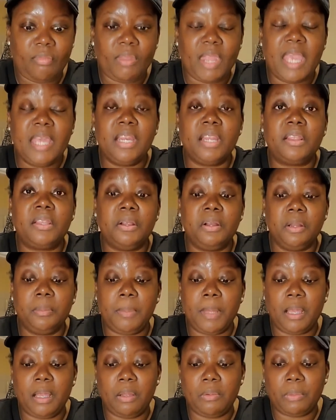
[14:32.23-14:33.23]
in the
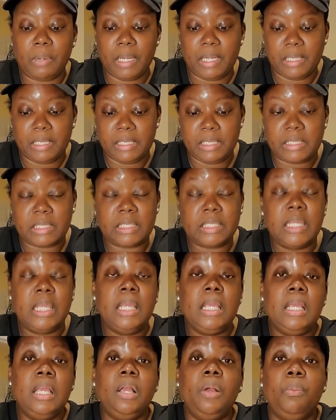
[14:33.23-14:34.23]
30-mile radius
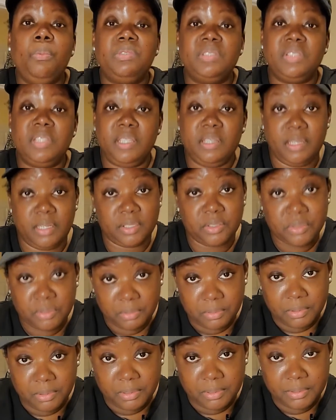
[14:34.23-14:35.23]
was in that
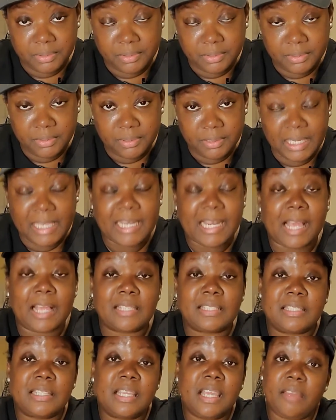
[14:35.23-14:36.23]
store. And I
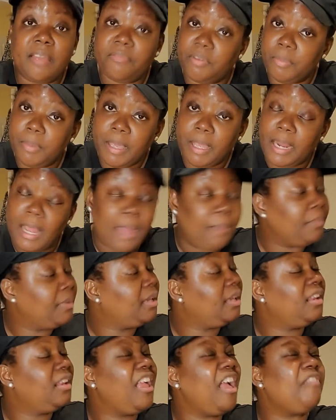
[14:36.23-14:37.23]
say everybody, I
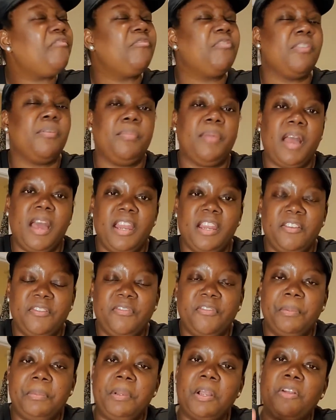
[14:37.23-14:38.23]
mean everybody,
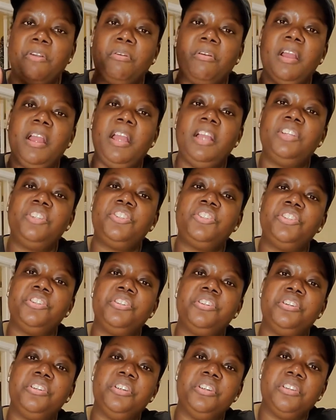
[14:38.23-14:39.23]
from the
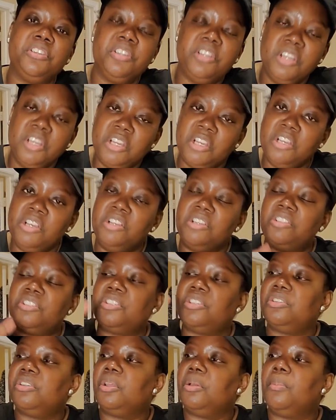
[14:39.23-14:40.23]
grandchildren
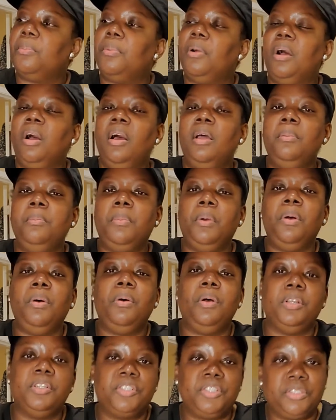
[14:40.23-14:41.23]
to the
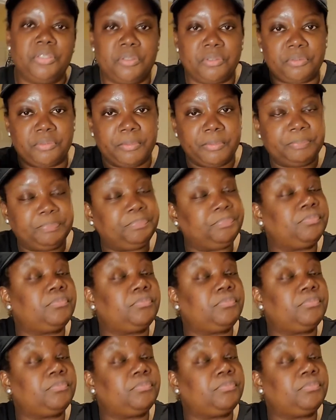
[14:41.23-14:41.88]
unborn children